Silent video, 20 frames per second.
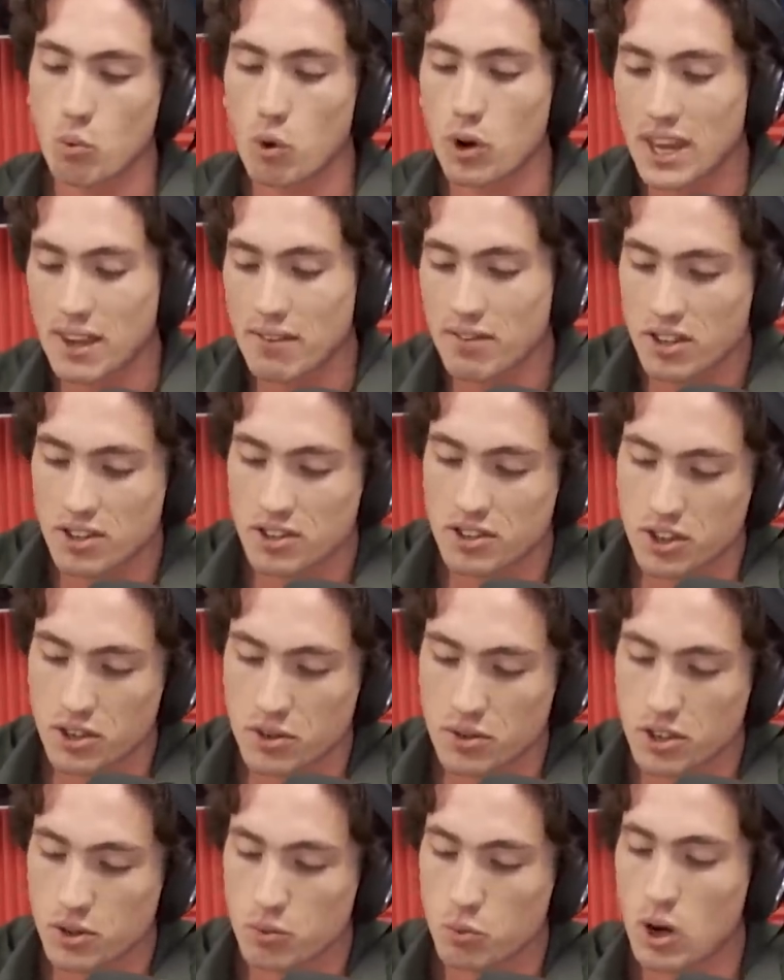what evidence
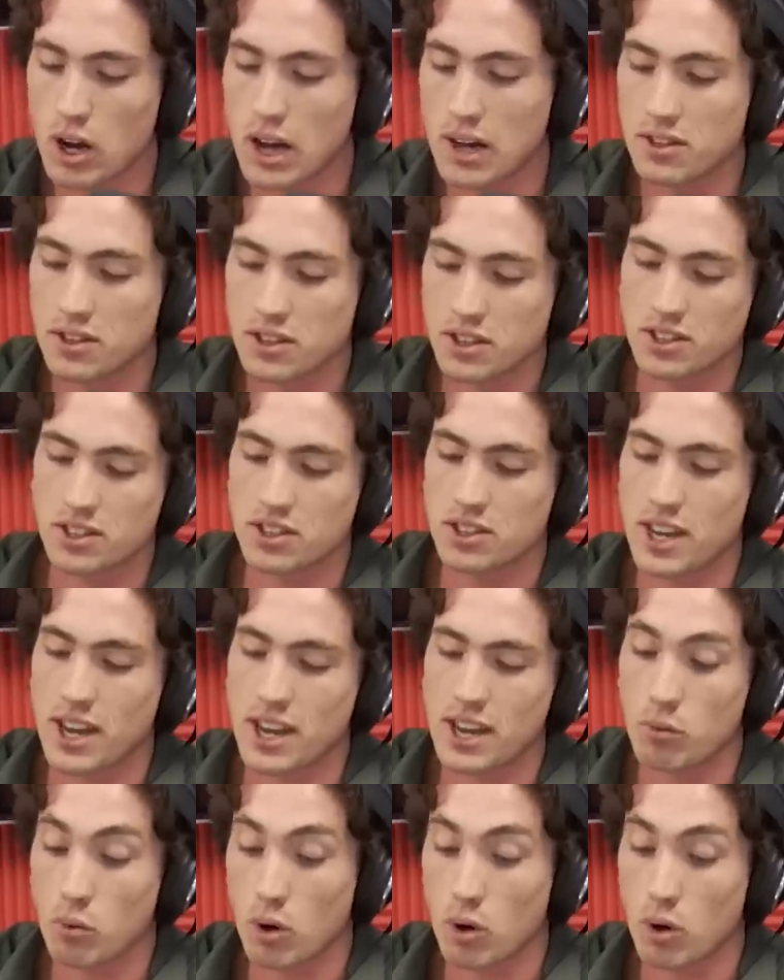there is, what others can say,